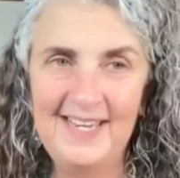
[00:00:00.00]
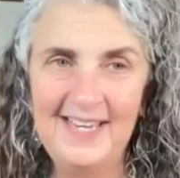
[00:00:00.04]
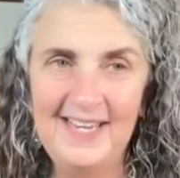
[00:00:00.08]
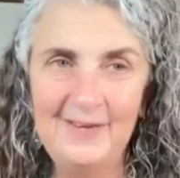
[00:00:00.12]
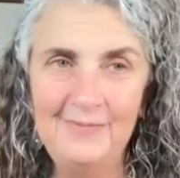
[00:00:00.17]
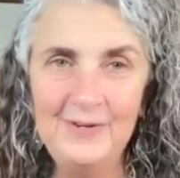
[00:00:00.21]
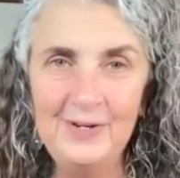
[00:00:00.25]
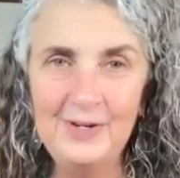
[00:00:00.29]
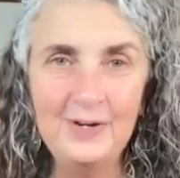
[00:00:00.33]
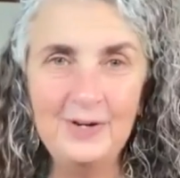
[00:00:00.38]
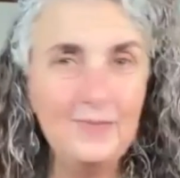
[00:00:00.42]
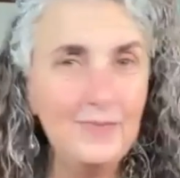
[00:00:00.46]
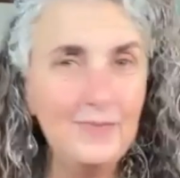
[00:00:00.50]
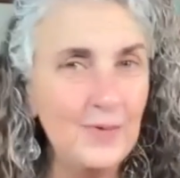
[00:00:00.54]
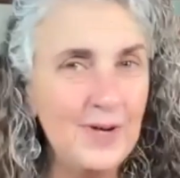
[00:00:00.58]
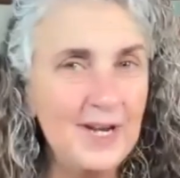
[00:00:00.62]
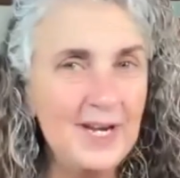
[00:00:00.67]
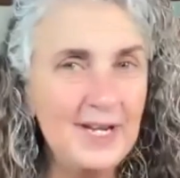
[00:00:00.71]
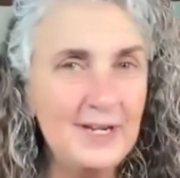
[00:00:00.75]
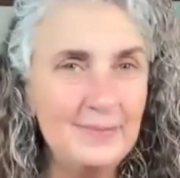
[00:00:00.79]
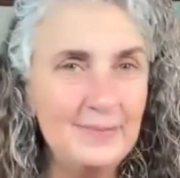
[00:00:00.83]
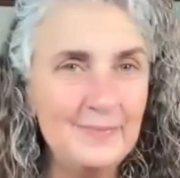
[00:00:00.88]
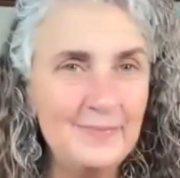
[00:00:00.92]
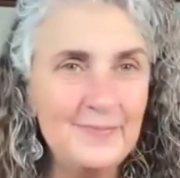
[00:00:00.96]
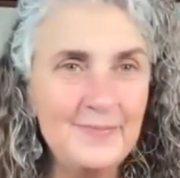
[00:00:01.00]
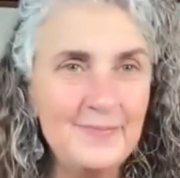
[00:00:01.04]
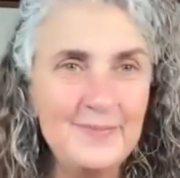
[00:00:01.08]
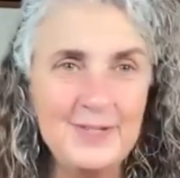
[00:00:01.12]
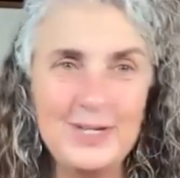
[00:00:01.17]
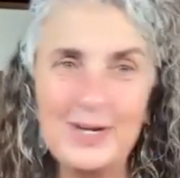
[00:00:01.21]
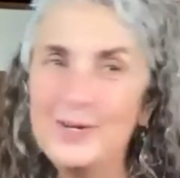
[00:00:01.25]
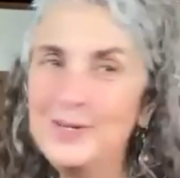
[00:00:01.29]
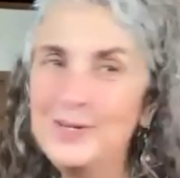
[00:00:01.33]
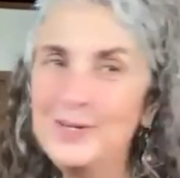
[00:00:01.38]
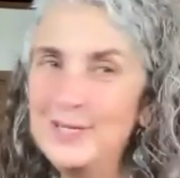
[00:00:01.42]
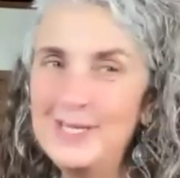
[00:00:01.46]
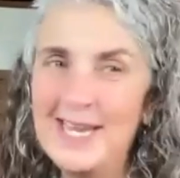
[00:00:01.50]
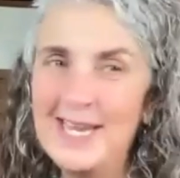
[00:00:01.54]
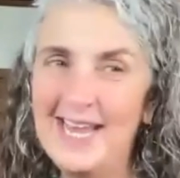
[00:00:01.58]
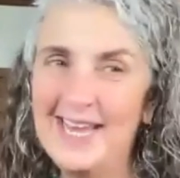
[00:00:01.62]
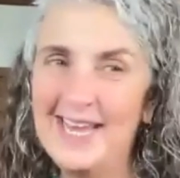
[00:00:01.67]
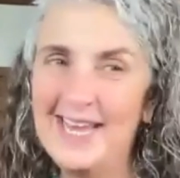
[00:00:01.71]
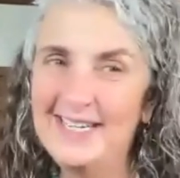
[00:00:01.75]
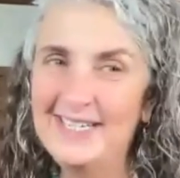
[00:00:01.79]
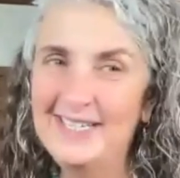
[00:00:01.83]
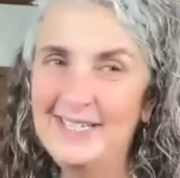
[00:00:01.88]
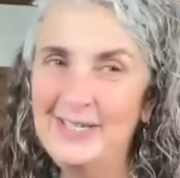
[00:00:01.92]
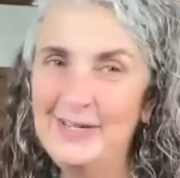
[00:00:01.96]
If you can avoid it, don't
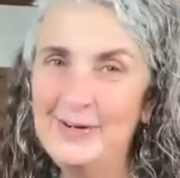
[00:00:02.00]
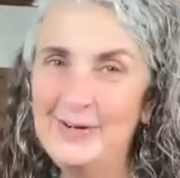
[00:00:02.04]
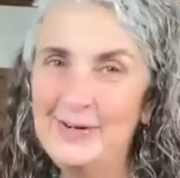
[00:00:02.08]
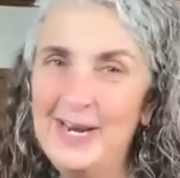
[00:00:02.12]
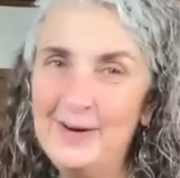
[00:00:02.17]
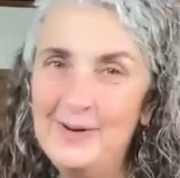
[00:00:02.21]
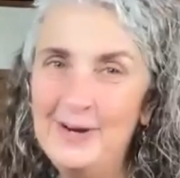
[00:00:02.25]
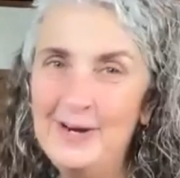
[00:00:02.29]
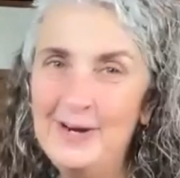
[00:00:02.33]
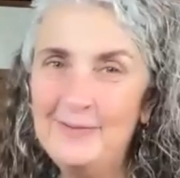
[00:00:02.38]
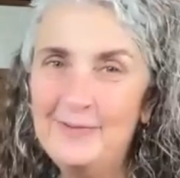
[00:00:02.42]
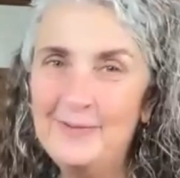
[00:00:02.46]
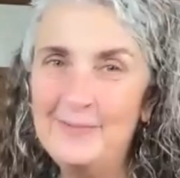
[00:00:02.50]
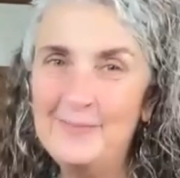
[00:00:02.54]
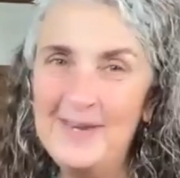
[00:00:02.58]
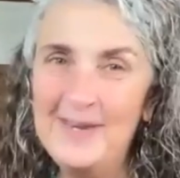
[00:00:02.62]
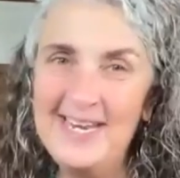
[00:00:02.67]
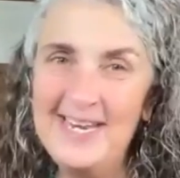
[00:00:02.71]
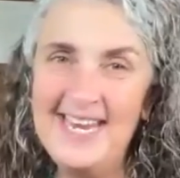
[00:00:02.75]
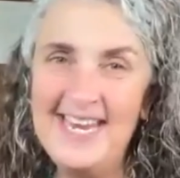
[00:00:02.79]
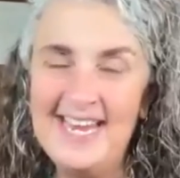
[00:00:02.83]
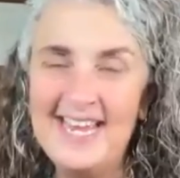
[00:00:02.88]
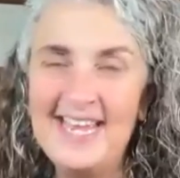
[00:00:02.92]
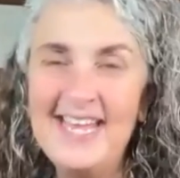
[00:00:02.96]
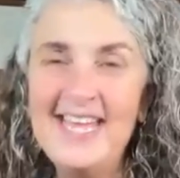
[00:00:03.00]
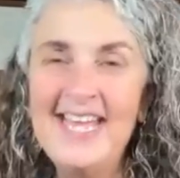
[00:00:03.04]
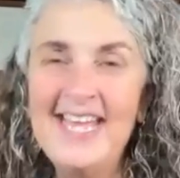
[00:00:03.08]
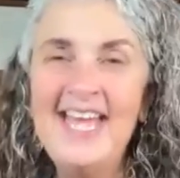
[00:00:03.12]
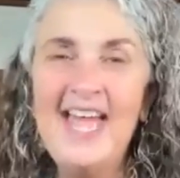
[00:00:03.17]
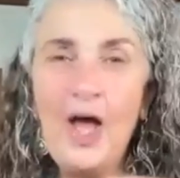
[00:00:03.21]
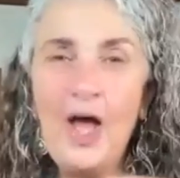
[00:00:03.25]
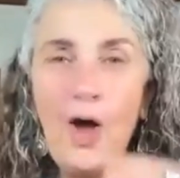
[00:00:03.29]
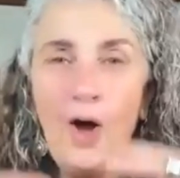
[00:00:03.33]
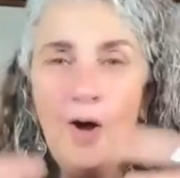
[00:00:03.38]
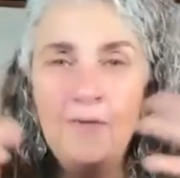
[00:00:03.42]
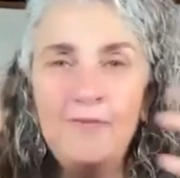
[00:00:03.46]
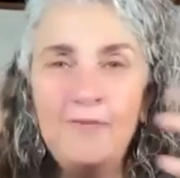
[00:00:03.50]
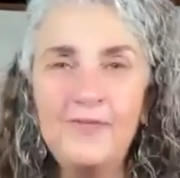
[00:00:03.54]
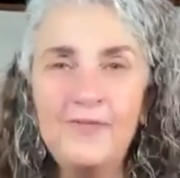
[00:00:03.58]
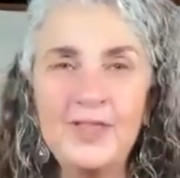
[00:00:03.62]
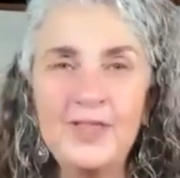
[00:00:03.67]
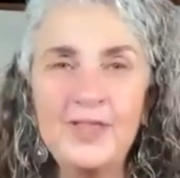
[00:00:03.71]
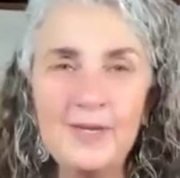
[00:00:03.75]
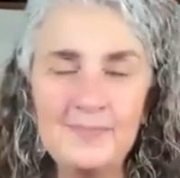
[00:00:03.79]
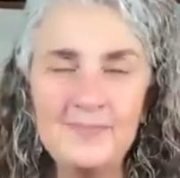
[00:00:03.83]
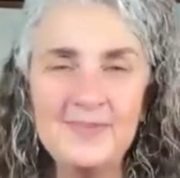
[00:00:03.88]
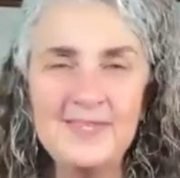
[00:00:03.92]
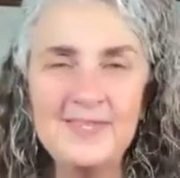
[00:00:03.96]
discount. You're hearing it from me here. Offer
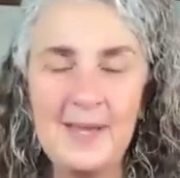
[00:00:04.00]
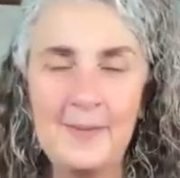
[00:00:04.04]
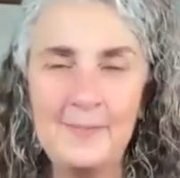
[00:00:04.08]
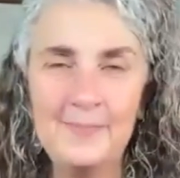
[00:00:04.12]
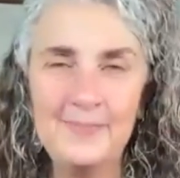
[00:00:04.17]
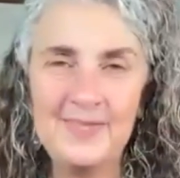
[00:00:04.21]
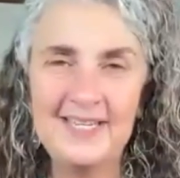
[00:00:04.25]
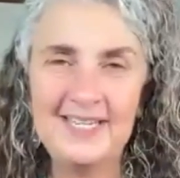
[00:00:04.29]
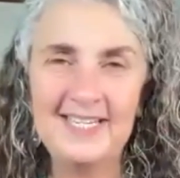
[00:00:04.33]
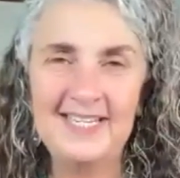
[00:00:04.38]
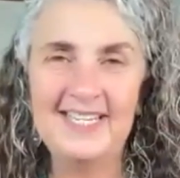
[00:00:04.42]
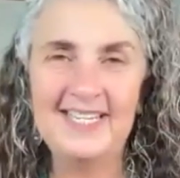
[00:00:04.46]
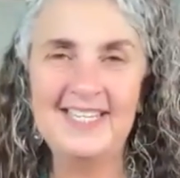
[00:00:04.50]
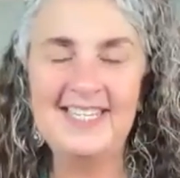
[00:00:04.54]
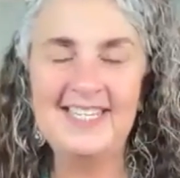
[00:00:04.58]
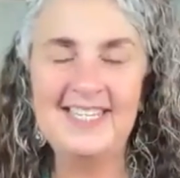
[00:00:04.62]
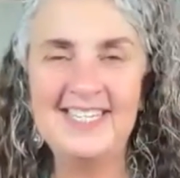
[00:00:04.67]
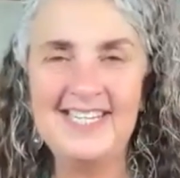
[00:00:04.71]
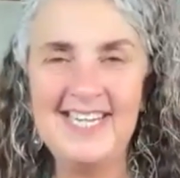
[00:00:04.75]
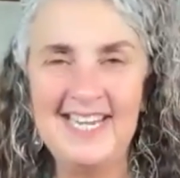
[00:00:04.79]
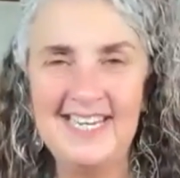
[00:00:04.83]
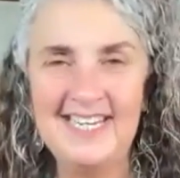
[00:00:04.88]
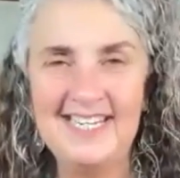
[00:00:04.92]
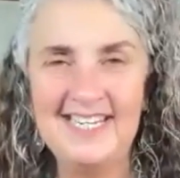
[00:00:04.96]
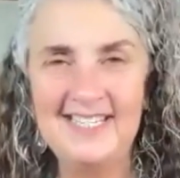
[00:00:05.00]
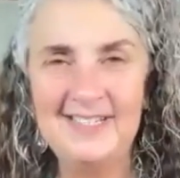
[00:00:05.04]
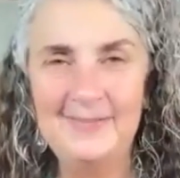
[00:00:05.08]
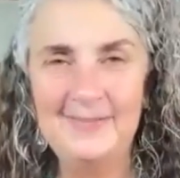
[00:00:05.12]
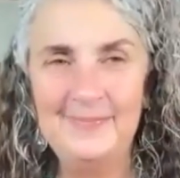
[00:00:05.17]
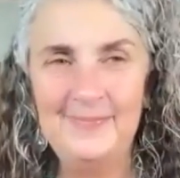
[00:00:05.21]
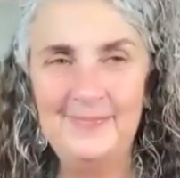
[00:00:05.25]
them something instead.